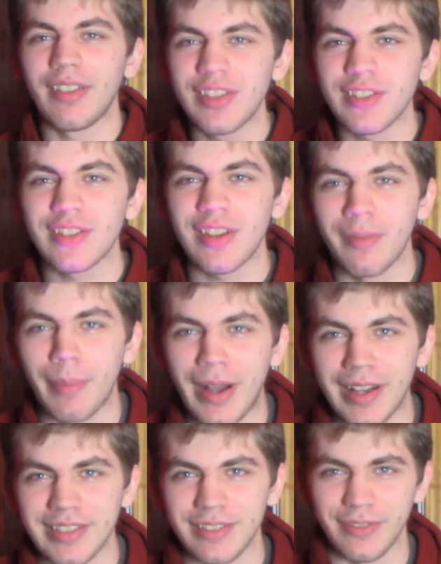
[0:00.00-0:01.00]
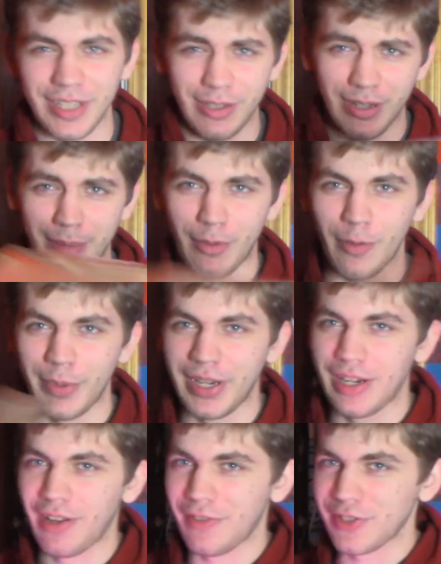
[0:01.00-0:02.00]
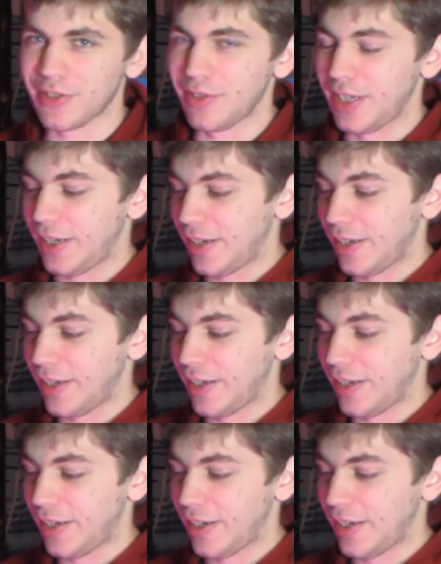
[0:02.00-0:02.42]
This is an unboxing video, and I'm opening it off screen.